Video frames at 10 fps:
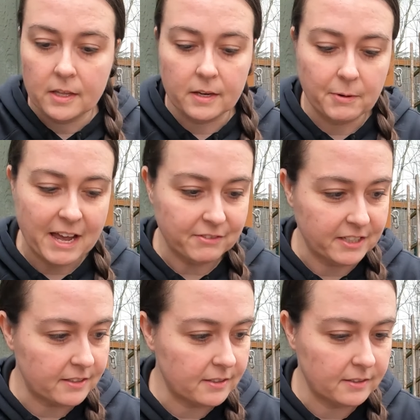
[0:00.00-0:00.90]
And there we have
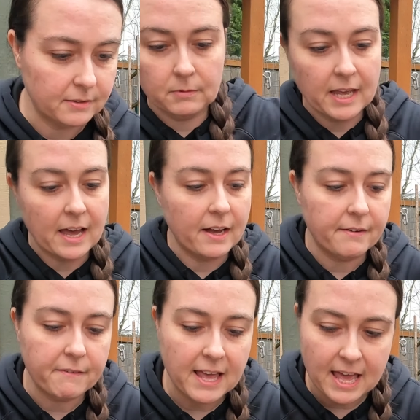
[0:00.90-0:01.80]
it. We
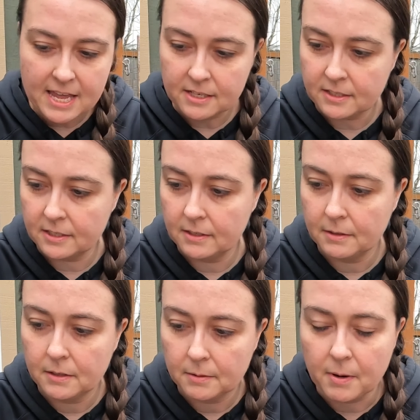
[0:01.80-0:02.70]
have eight
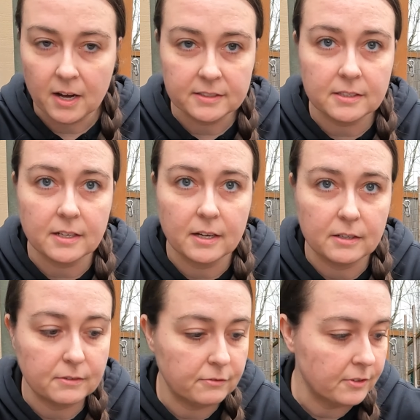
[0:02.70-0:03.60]
pots
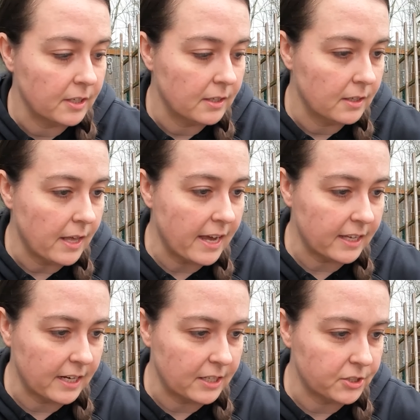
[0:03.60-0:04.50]
of
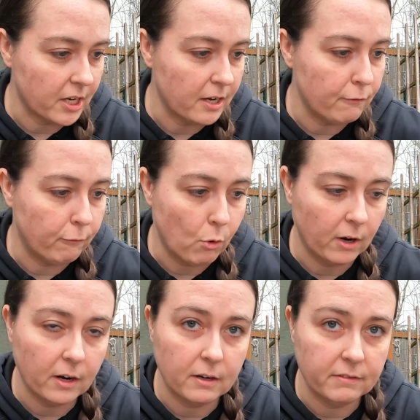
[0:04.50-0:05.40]
Echinacea,
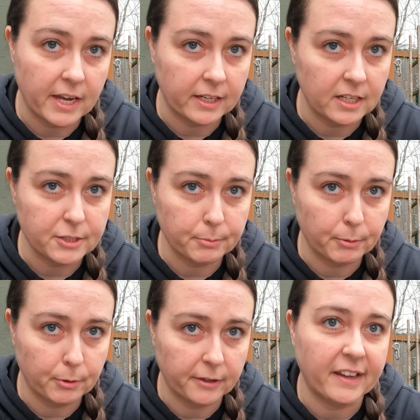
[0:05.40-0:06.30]
four of the Echinacea
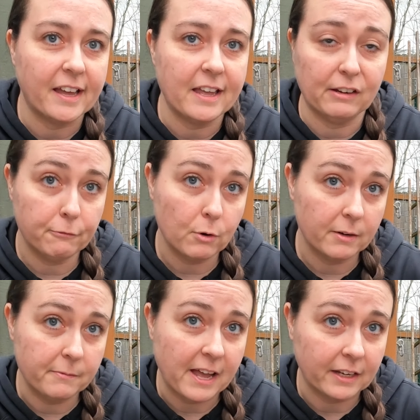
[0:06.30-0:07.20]
purpurea, and
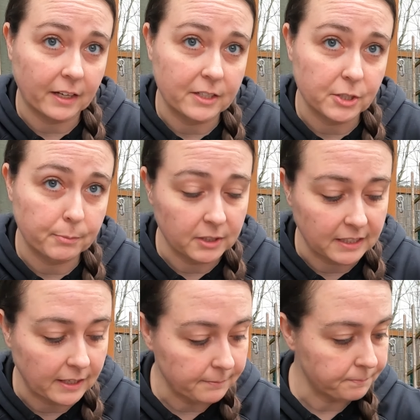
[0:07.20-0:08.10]
four of Echinacea
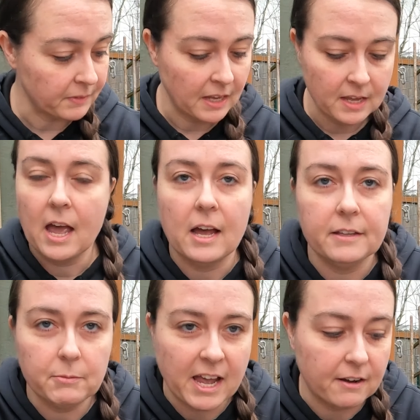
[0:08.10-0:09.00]
pallida.
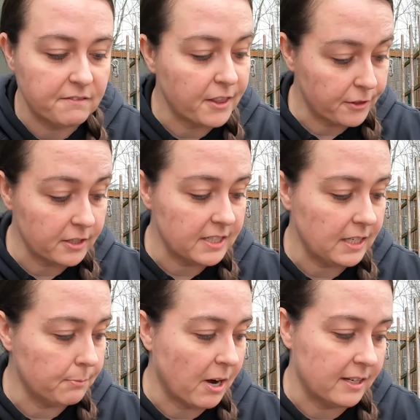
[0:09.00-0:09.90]
And then we have
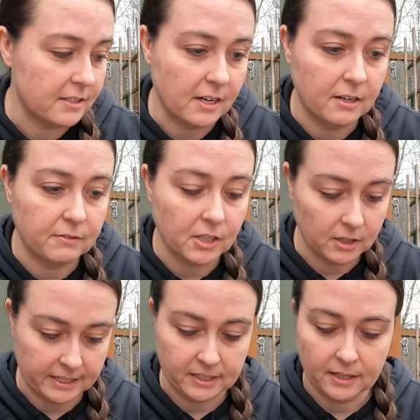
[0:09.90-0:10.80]
13 pots of
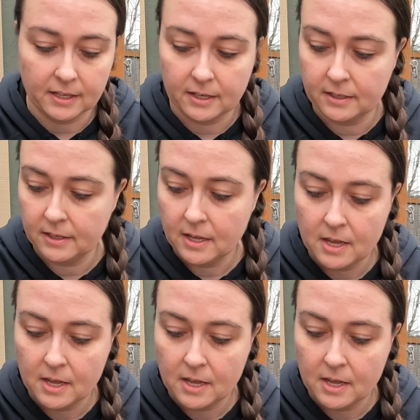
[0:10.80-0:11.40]
calendula.